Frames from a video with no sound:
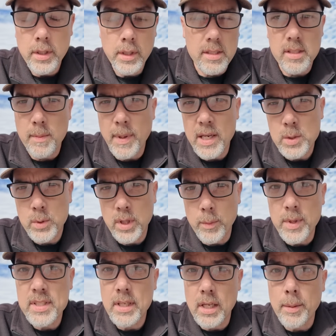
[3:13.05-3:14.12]
This is the password that
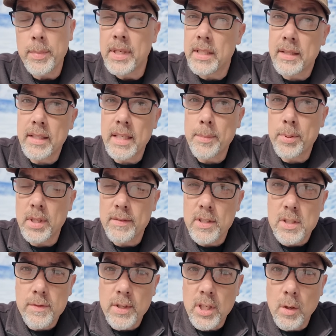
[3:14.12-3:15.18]
we set up in the
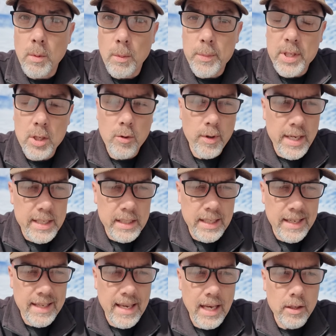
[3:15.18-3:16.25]
previous video when we created
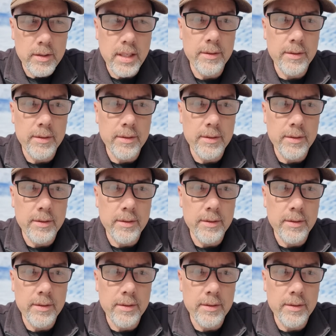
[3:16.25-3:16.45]
an account.